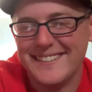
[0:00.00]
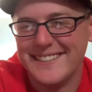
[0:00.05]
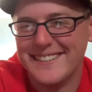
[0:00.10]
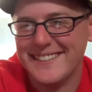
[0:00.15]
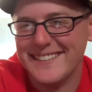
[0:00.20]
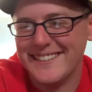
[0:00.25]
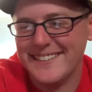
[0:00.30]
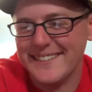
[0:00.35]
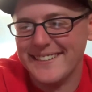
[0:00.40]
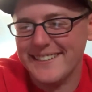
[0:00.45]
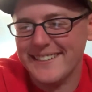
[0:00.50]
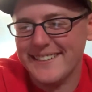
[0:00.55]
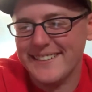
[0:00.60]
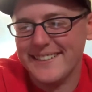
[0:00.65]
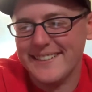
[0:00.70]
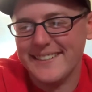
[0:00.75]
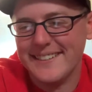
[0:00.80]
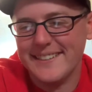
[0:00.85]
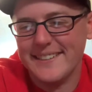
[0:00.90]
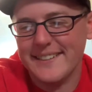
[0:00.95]

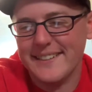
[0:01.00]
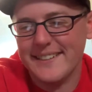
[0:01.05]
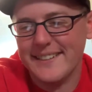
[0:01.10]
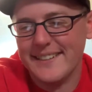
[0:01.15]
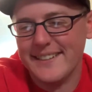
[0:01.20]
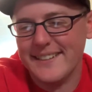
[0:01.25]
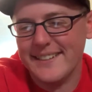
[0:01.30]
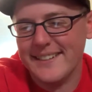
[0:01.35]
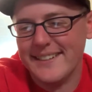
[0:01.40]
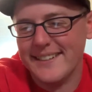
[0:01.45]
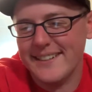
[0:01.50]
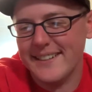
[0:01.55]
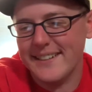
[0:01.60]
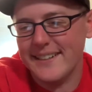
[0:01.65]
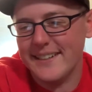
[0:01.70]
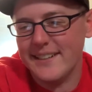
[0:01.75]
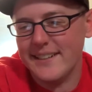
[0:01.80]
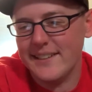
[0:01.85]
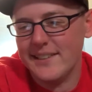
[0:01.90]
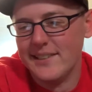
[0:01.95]

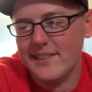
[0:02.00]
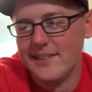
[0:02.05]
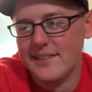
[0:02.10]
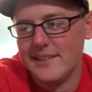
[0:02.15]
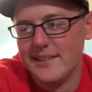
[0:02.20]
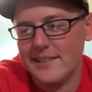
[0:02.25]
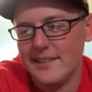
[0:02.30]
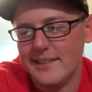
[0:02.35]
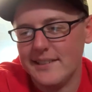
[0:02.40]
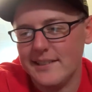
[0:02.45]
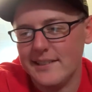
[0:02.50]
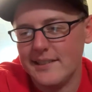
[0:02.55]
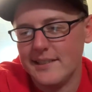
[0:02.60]
(silent)